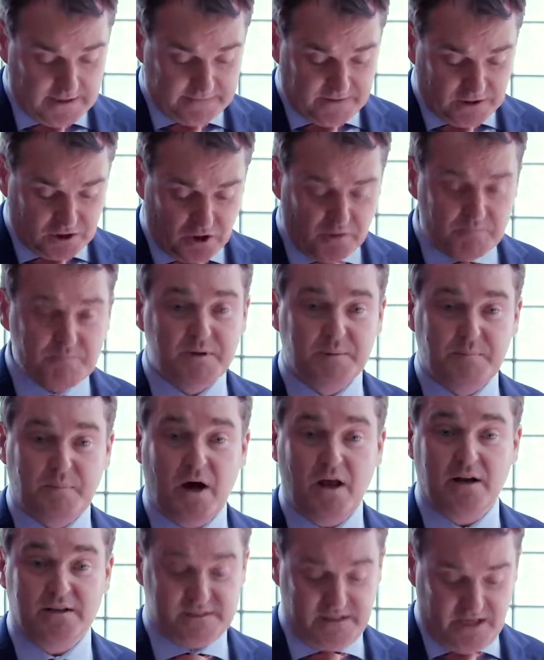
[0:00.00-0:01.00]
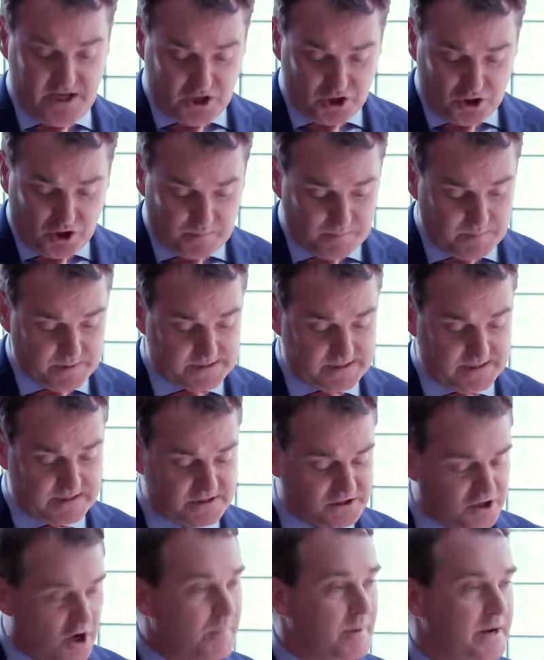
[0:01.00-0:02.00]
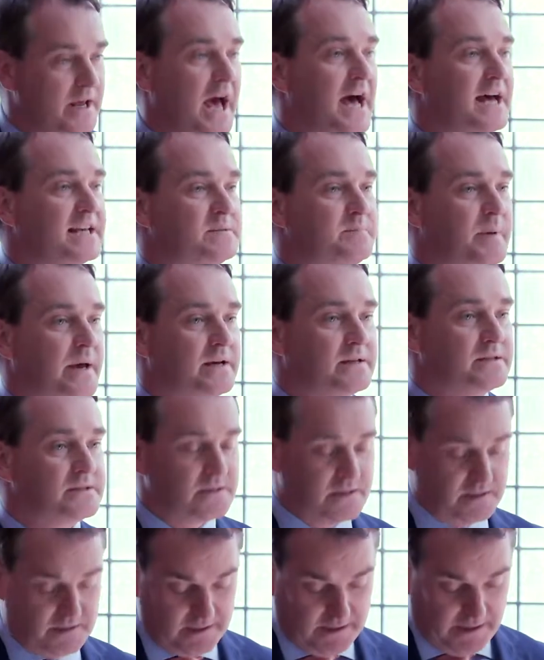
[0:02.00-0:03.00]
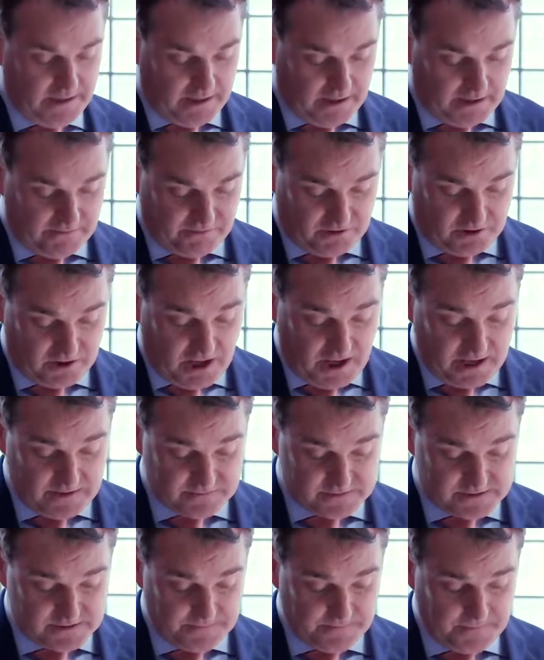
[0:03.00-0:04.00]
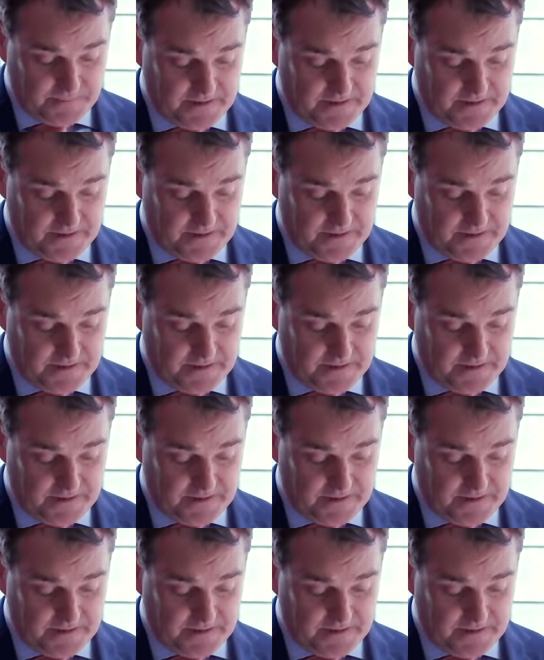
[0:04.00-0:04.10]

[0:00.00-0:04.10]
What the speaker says: The government policy encompasses so many aspects of our lives.